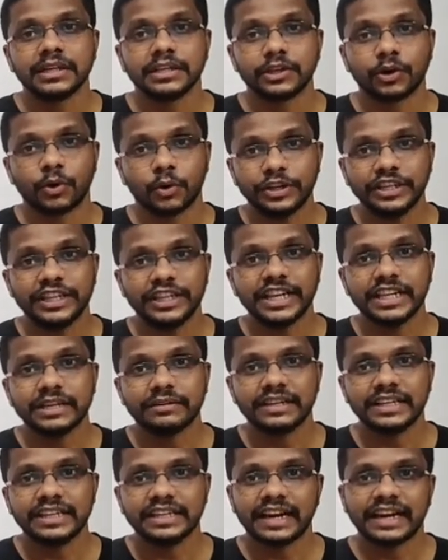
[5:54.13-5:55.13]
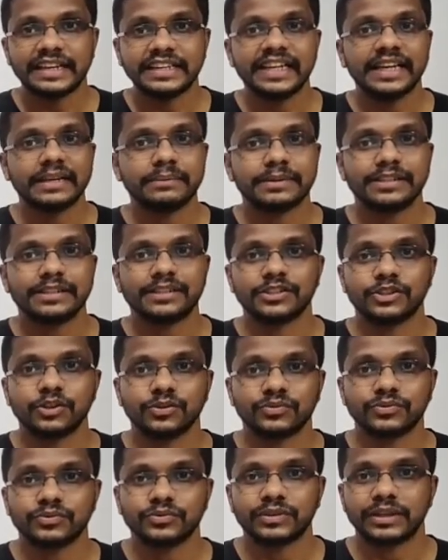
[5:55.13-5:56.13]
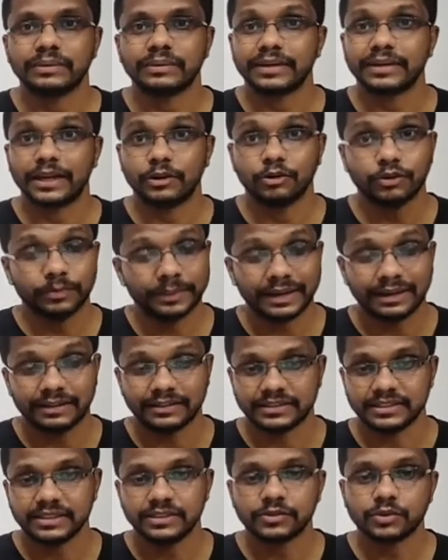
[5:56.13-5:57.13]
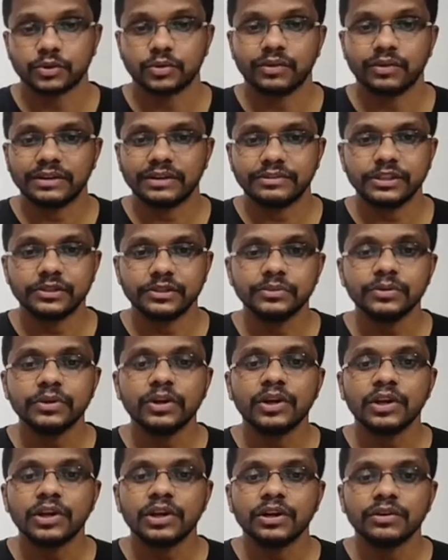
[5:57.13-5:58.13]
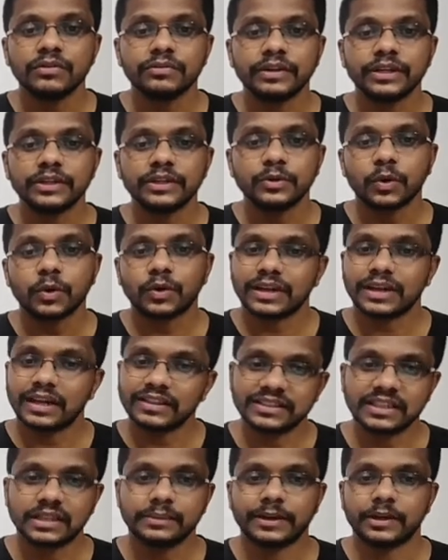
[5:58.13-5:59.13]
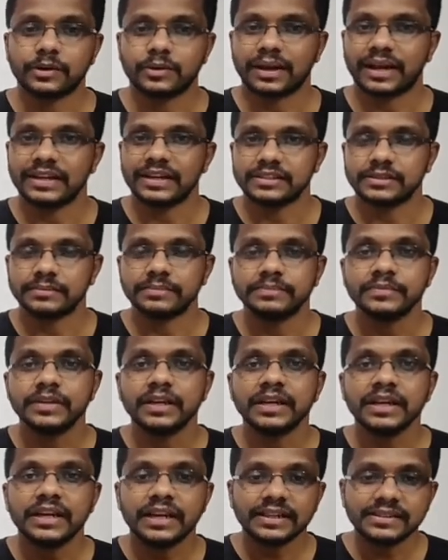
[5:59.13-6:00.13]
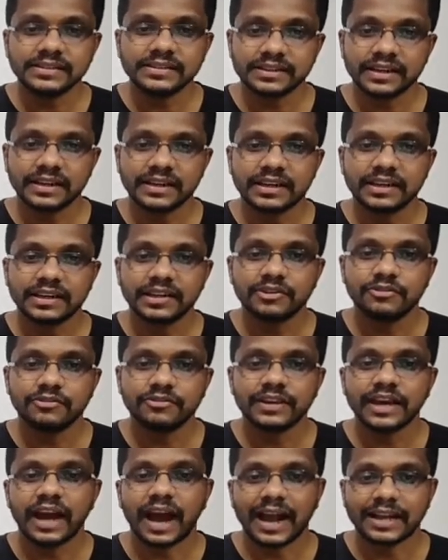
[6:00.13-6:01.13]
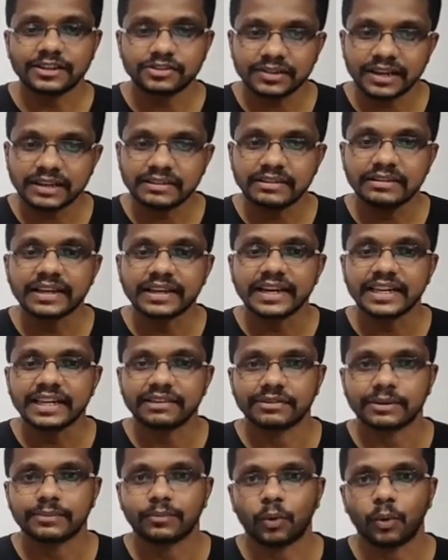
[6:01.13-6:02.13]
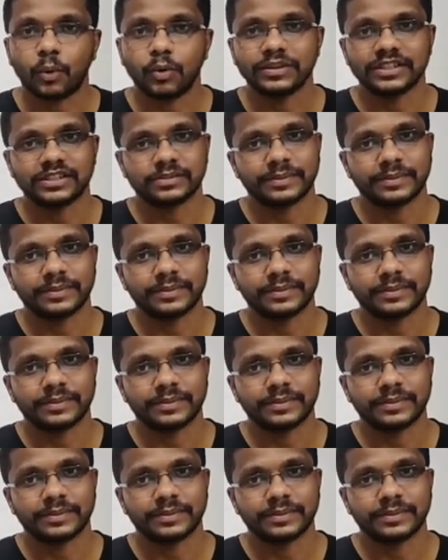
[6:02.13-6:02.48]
Quantitatively, 99% of them cannot be cultured. So what we do not culture the microorganism. Instead, we isolate the DNA from all these